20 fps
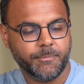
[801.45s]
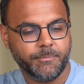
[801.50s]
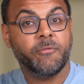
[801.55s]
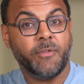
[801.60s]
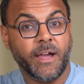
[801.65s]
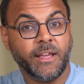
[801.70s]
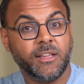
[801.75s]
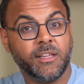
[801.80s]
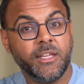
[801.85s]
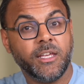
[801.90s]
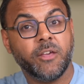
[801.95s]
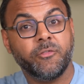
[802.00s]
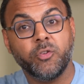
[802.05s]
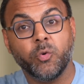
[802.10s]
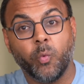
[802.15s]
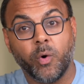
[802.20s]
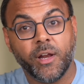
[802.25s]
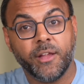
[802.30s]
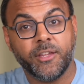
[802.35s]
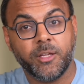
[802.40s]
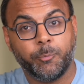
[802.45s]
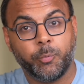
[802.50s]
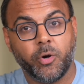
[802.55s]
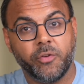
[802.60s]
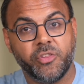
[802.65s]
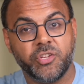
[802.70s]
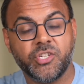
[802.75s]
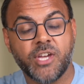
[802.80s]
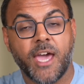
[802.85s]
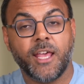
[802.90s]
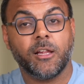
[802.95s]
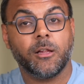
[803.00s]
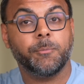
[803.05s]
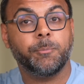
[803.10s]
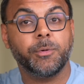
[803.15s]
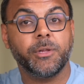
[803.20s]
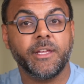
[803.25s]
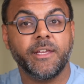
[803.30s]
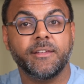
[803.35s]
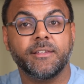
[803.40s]
Finally, if you want to support the channel,
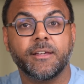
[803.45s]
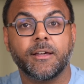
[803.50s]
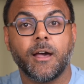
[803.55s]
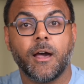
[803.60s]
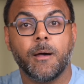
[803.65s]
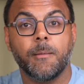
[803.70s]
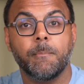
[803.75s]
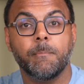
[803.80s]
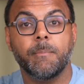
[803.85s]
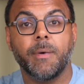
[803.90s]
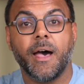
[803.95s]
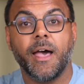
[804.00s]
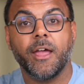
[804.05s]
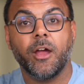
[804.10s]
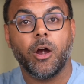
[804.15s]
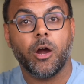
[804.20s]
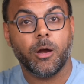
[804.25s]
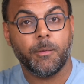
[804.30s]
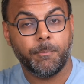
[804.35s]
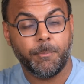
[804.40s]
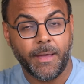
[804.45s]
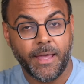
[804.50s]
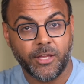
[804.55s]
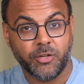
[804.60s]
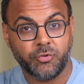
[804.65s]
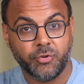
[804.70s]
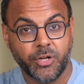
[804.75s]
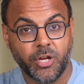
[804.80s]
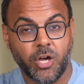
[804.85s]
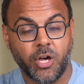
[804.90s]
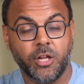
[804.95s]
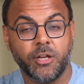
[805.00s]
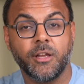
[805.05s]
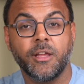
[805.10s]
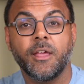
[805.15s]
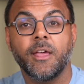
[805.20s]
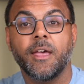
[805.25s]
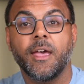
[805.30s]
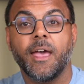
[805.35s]
please come by our Patreon